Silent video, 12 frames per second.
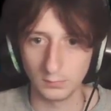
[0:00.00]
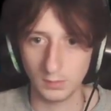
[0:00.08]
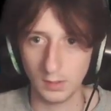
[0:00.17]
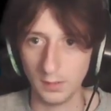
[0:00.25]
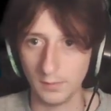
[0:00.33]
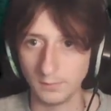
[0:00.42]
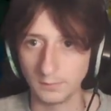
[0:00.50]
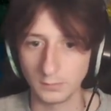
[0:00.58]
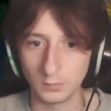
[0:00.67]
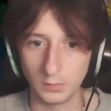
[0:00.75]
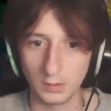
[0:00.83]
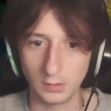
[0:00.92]
Okay,
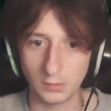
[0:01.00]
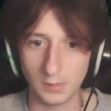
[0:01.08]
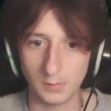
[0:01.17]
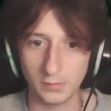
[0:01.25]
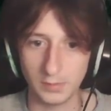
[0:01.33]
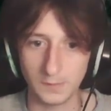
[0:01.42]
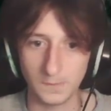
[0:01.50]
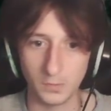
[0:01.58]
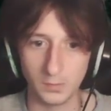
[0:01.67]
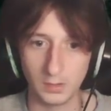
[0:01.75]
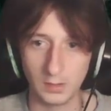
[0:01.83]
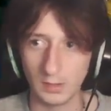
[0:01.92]
we're going to grab all this
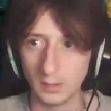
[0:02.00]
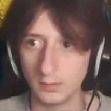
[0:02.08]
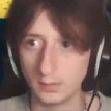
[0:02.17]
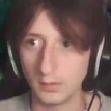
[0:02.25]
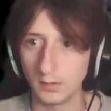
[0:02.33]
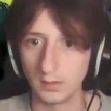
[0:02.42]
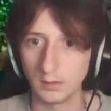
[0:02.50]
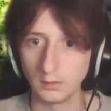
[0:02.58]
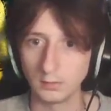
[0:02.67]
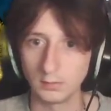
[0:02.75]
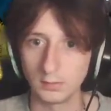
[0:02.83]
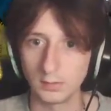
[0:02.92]
food here.
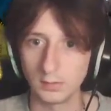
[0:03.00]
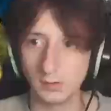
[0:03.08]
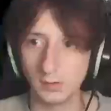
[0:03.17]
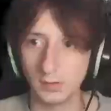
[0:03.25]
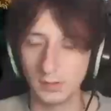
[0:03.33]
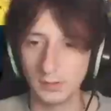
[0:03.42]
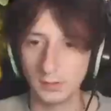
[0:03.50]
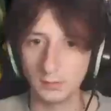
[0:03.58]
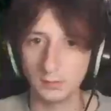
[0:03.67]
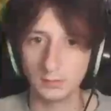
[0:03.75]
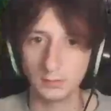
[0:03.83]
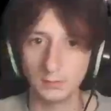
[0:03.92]
It's not
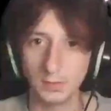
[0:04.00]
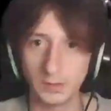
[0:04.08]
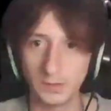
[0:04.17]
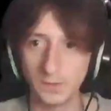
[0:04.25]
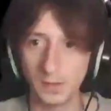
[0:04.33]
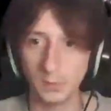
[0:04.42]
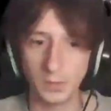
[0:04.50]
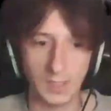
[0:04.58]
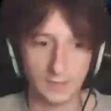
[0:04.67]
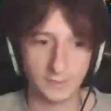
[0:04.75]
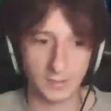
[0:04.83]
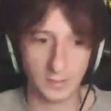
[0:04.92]
ideal, but it's fine. We
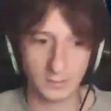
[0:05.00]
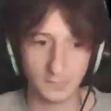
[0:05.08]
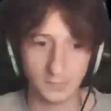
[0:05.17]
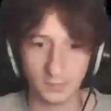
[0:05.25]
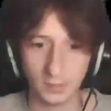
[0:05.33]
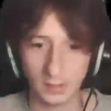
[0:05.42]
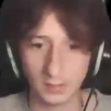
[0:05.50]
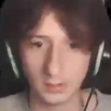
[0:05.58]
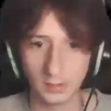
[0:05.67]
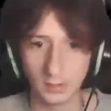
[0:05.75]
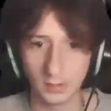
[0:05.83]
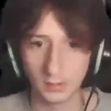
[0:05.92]
have time, okay?
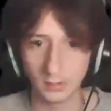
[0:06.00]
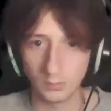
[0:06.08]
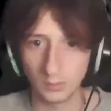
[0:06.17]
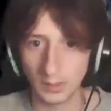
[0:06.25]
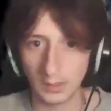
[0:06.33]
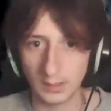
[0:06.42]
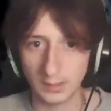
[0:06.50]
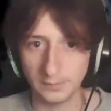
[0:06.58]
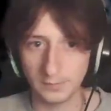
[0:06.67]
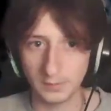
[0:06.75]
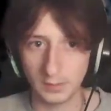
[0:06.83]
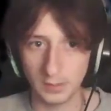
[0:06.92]
We
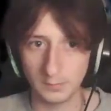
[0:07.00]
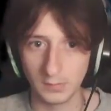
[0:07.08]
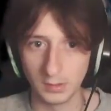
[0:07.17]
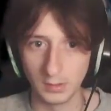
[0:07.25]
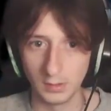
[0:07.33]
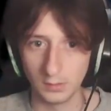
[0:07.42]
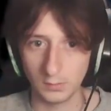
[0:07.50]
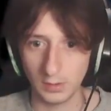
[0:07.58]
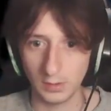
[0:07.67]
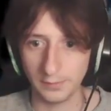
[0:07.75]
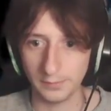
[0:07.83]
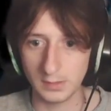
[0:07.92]
have time.
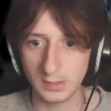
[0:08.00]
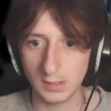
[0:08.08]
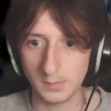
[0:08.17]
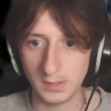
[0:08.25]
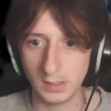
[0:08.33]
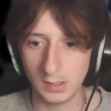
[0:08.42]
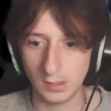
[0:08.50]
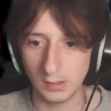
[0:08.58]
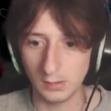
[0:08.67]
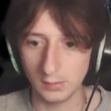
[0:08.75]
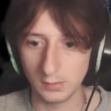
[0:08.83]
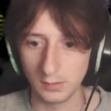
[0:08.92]
Right, 3s are coming
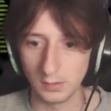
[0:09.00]
here.